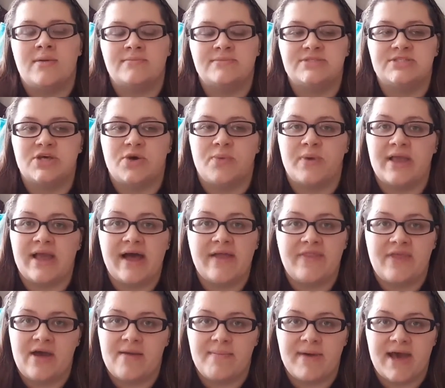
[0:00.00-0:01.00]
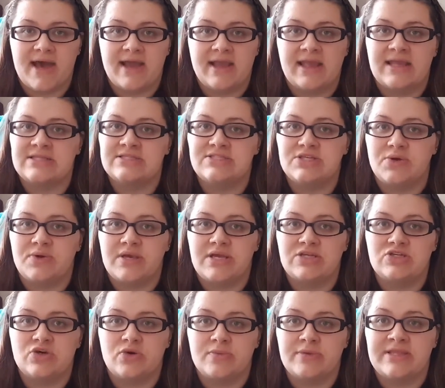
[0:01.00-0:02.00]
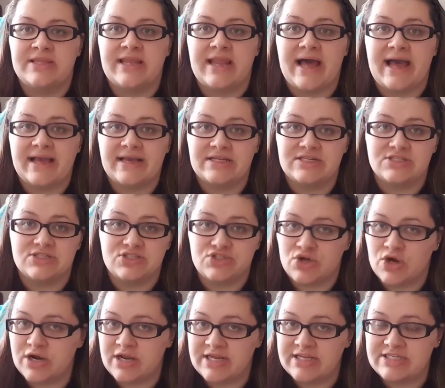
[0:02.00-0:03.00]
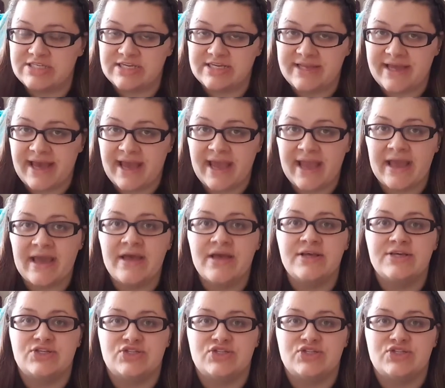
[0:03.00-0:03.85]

So we got that back, and so he told me that I can start it today.